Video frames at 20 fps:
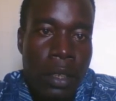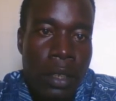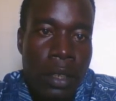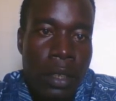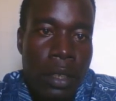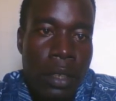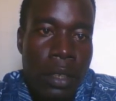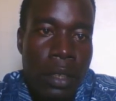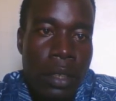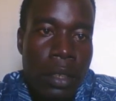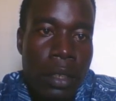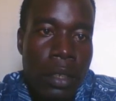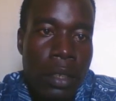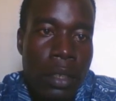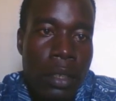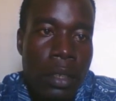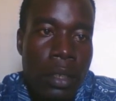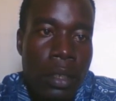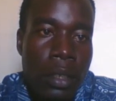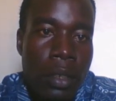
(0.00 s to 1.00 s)
we
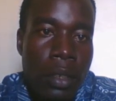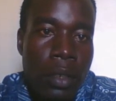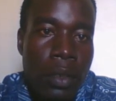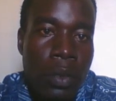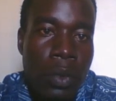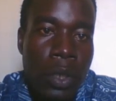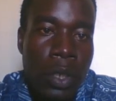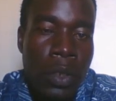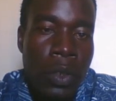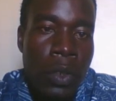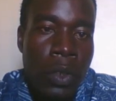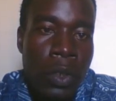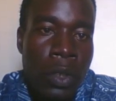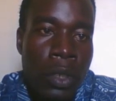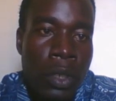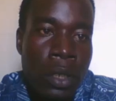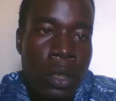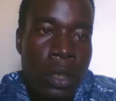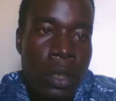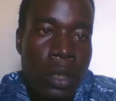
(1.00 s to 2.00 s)
call
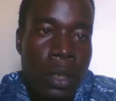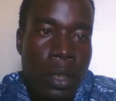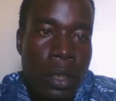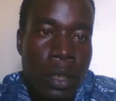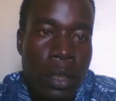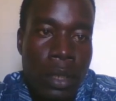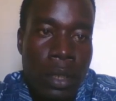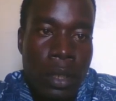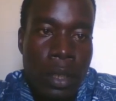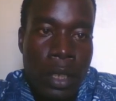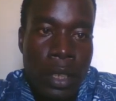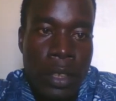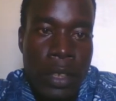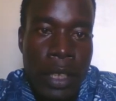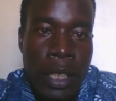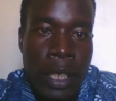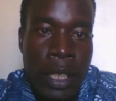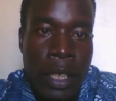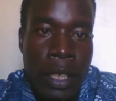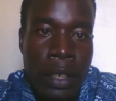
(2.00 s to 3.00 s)
this area to be
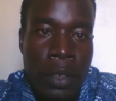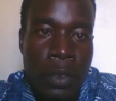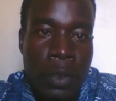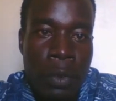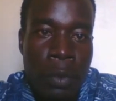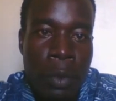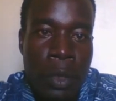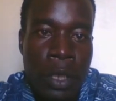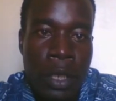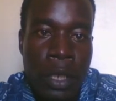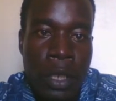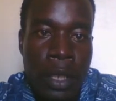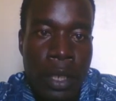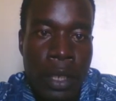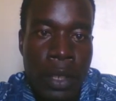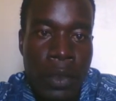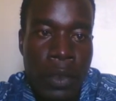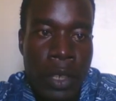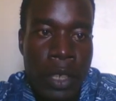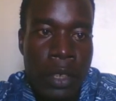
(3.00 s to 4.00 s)
a range,
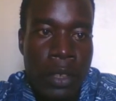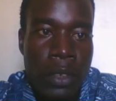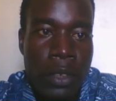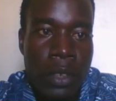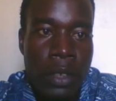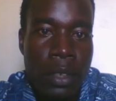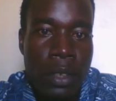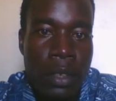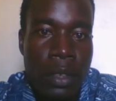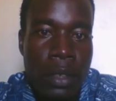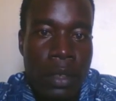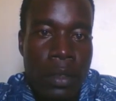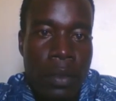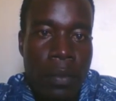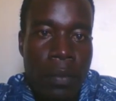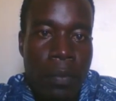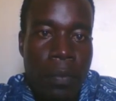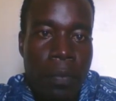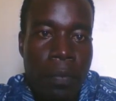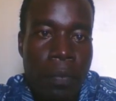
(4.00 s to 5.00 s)
and we are
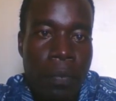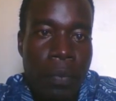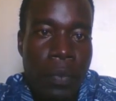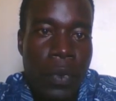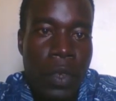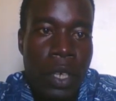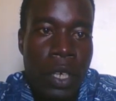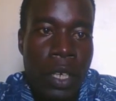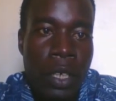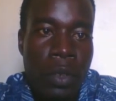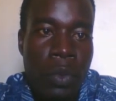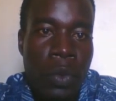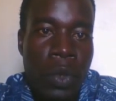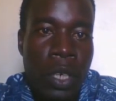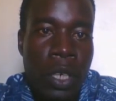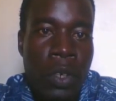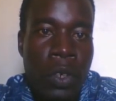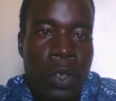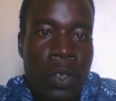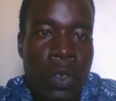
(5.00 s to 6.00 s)
going to use its
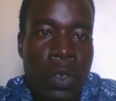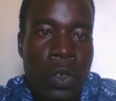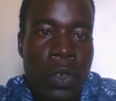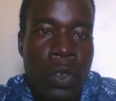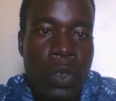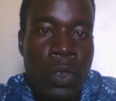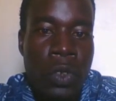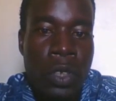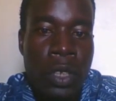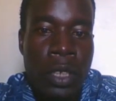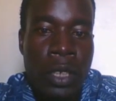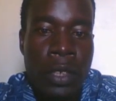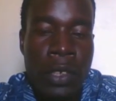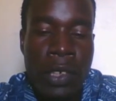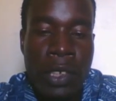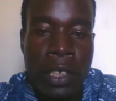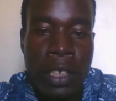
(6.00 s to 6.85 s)
significance.